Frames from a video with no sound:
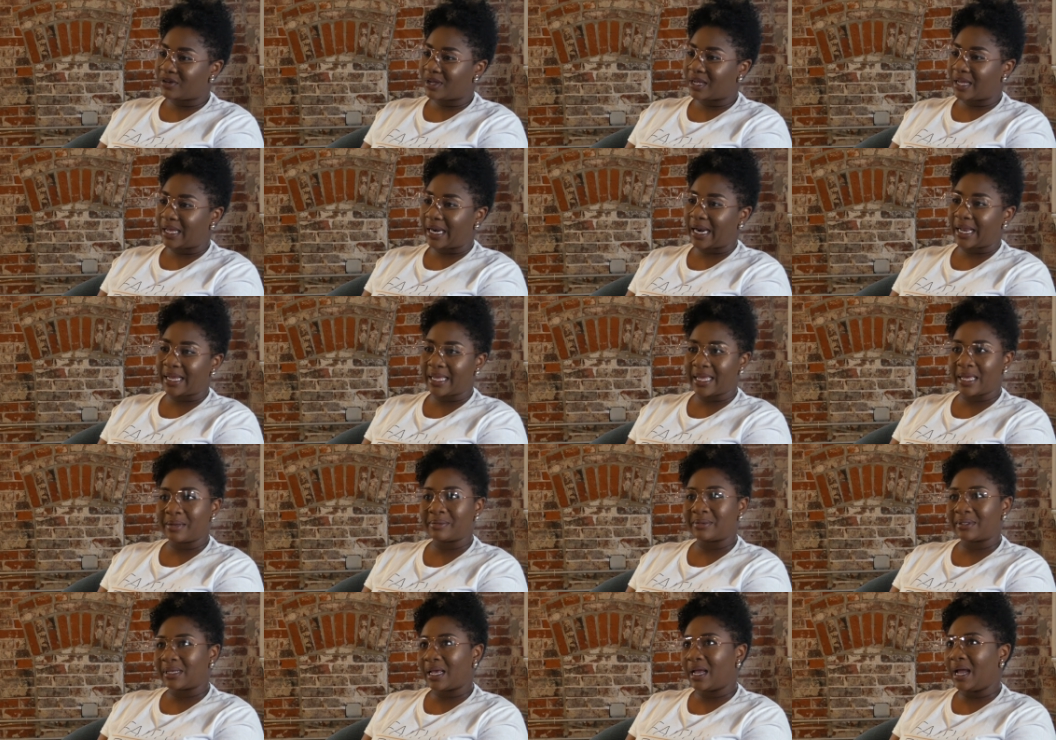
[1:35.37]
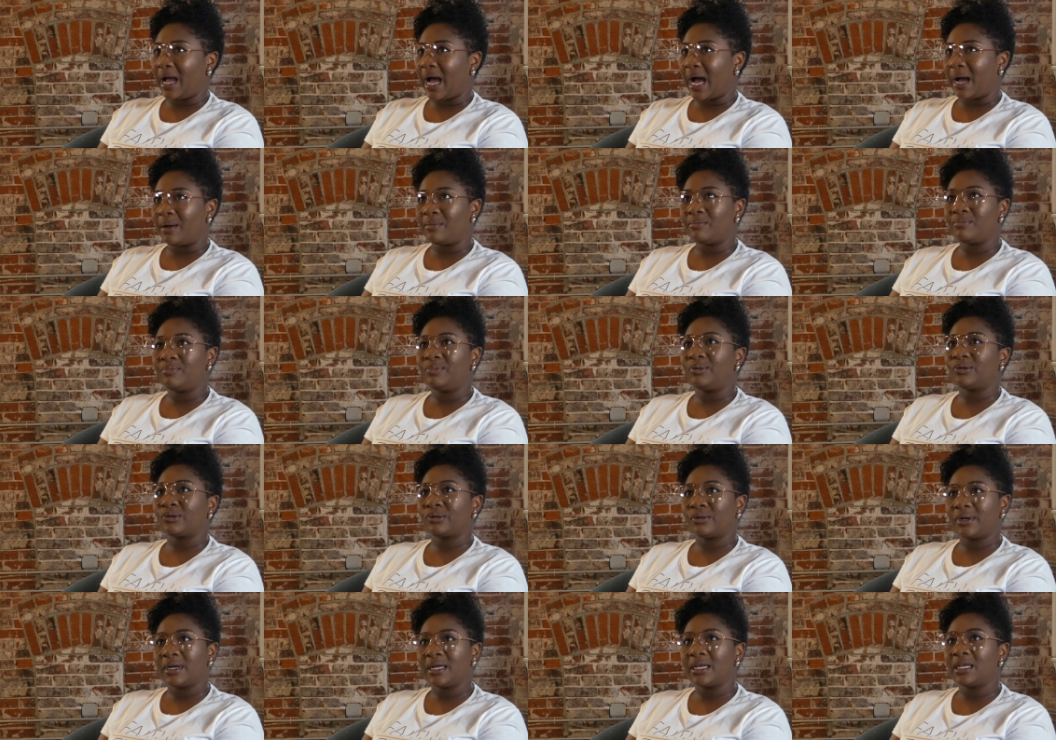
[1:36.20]
And I kept saying, I'm
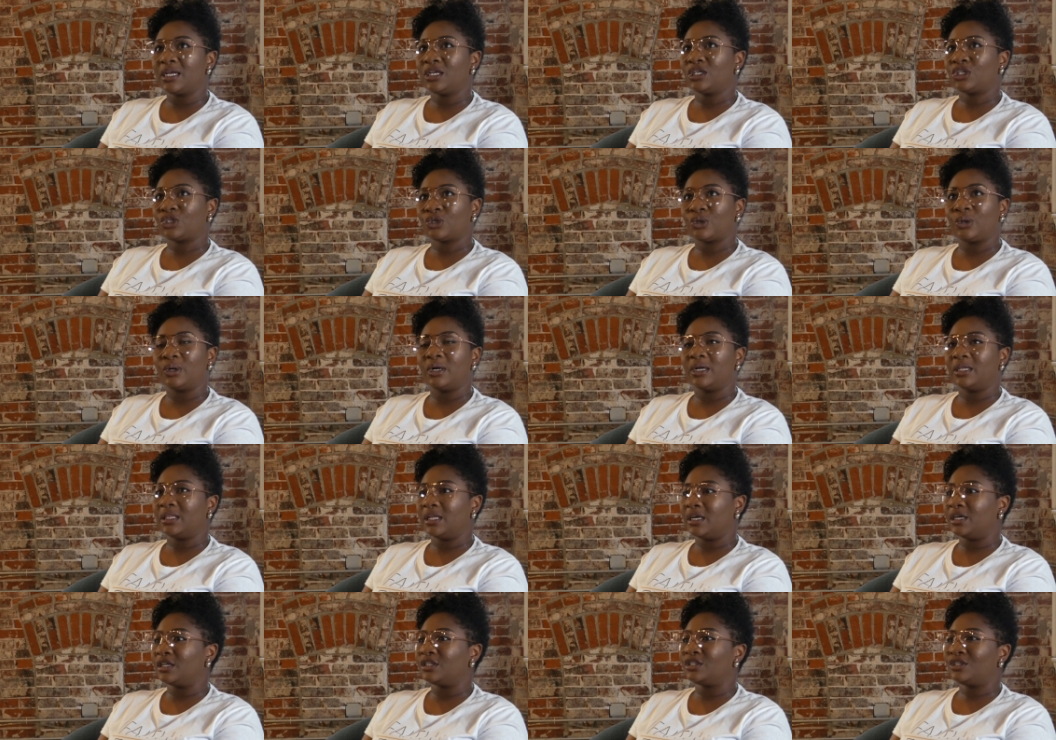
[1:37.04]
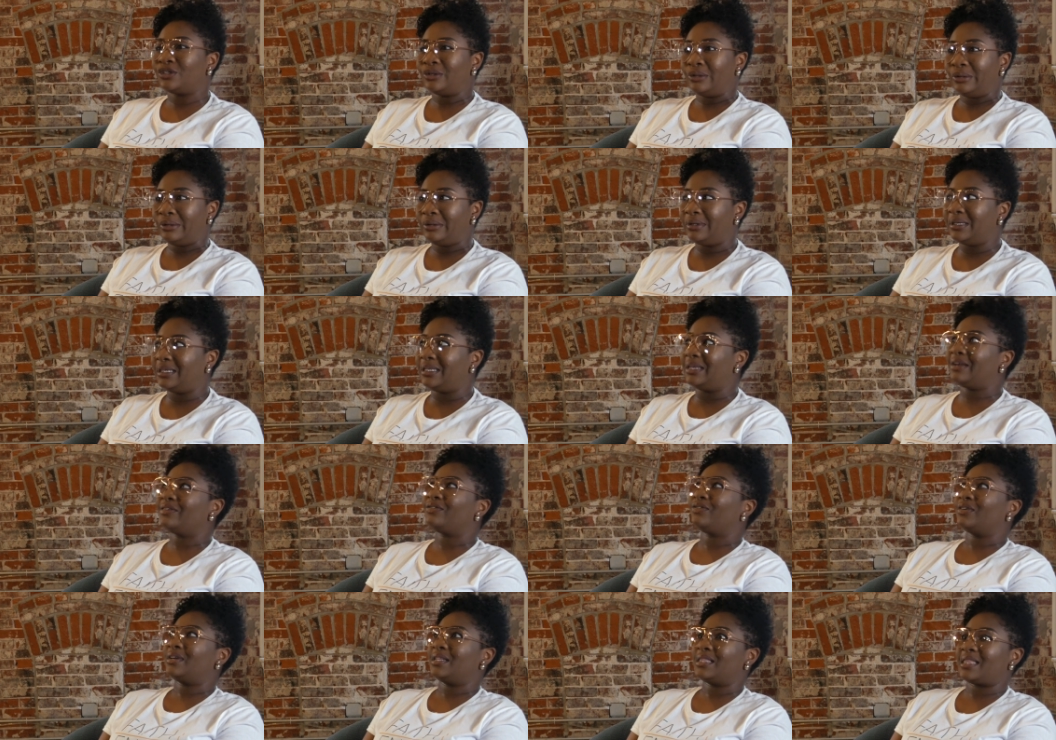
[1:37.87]
pretty sure there are two
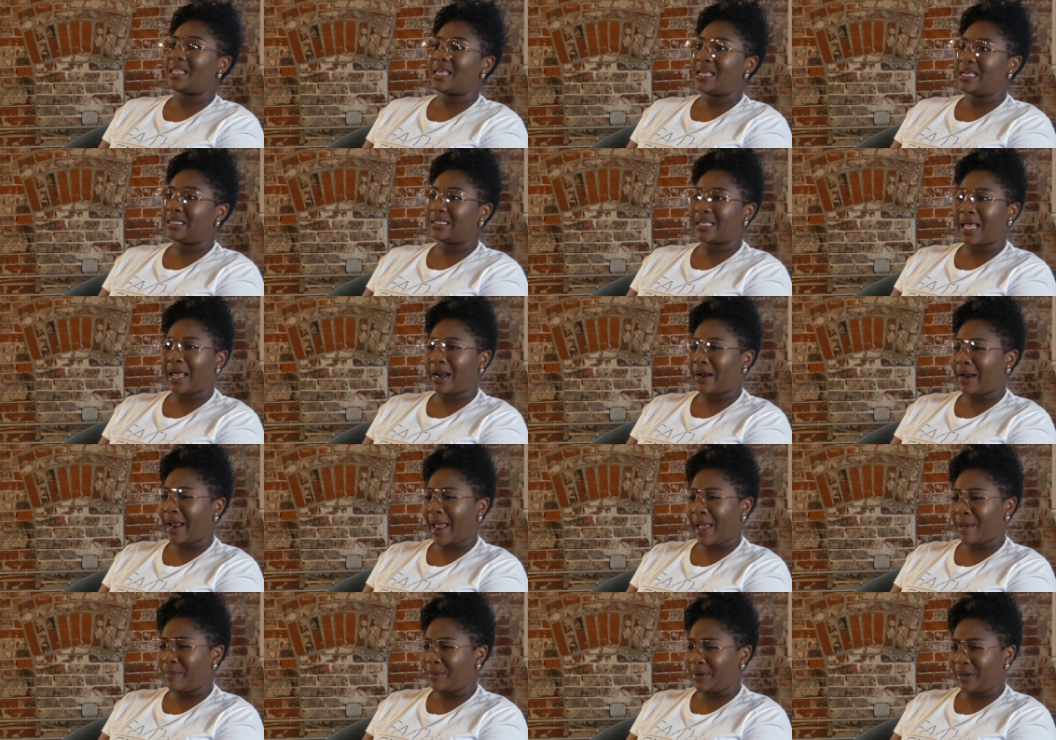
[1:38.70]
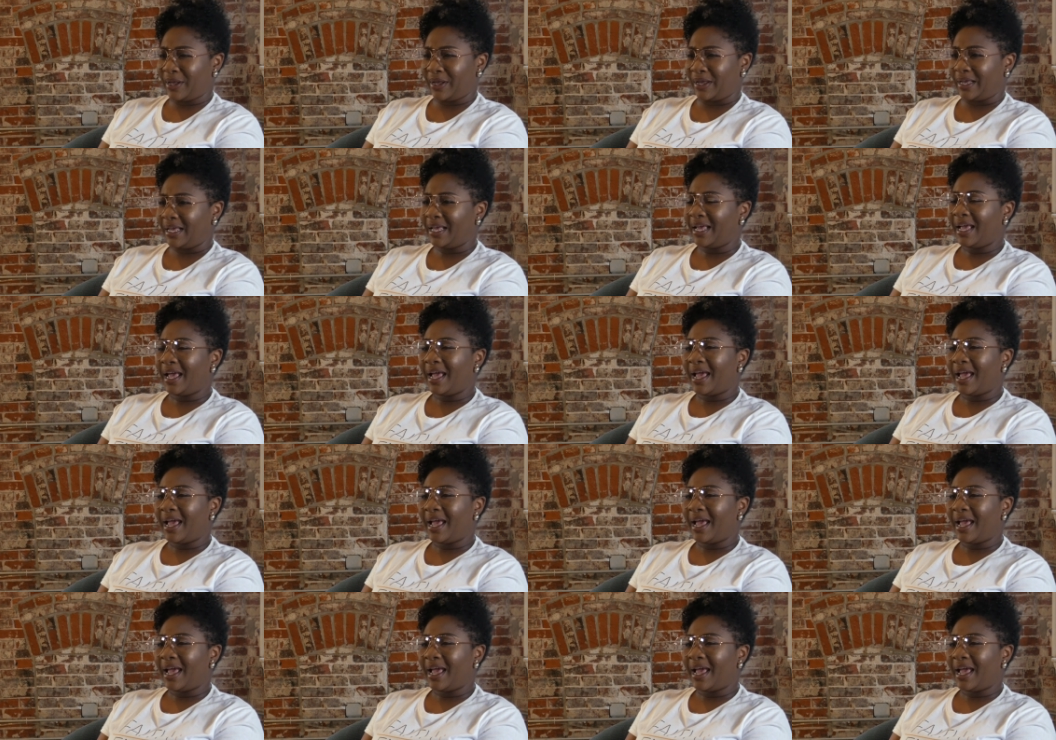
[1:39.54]
different things that are happening.